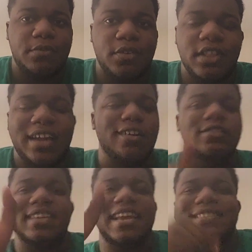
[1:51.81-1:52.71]
They were like,
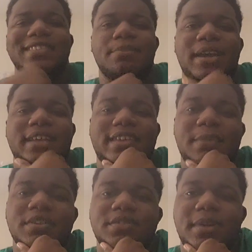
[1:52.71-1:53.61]
oh, they can't see the back of the
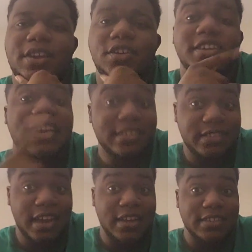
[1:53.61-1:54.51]
cape. It doesn't matter. Yes,
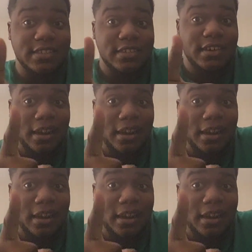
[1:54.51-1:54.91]
it does.